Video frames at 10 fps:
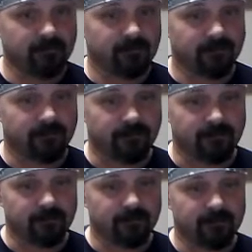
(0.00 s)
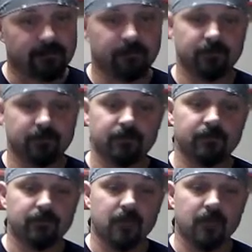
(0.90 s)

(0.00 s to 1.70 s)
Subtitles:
[no speech]